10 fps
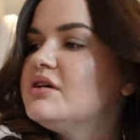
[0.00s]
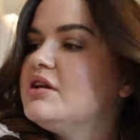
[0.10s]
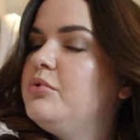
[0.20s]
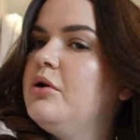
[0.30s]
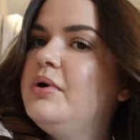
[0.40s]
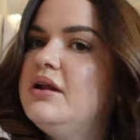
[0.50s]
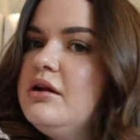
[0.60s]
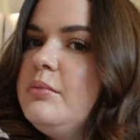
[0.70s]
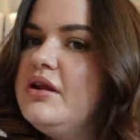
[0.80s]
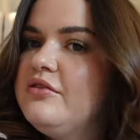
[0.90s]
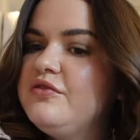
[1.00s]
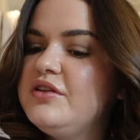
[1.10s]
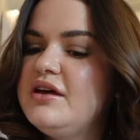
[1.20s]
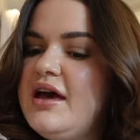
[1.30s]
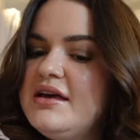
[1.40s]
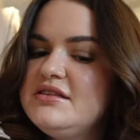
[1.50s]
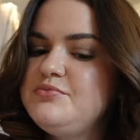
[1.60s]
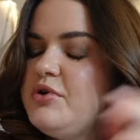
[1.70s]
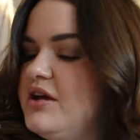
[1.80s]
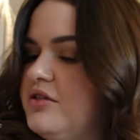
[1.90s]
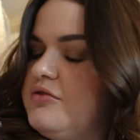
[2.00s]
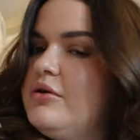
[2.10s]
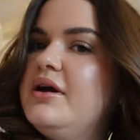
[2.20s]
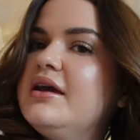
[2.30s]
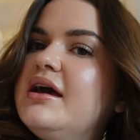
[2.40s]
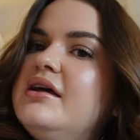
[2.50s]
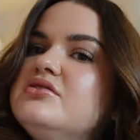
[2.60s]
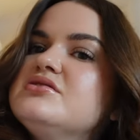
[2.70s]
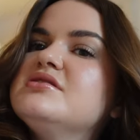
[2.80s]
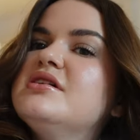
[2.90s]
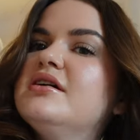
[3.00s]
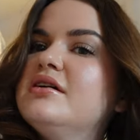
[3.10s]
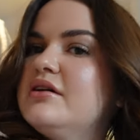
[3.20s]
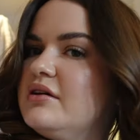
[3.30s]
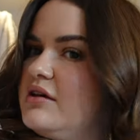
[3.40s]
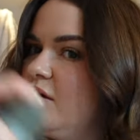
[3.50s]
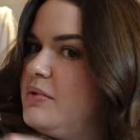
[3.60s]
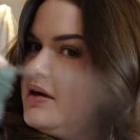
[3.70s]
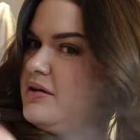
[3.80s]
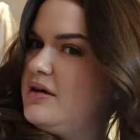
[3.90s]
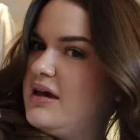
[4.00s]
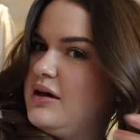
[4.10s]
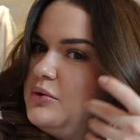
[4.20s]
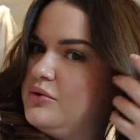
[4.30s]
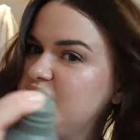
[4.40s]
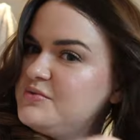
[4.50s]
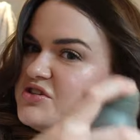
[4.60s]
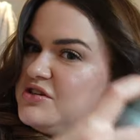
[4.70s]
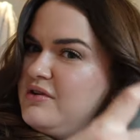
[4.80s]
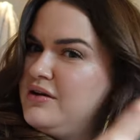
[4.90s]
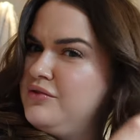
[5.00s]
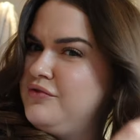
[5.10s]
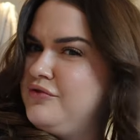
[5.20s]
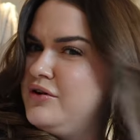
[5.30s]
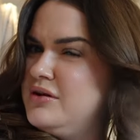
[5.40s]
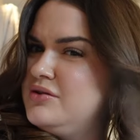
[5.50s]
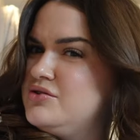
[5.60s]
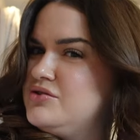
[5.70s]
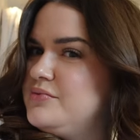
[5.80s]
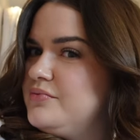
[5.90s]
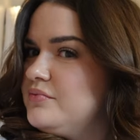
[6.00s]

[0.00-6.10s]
gonna pop a little bit of the hairspray through it again just to keep it held, especially around the fringe.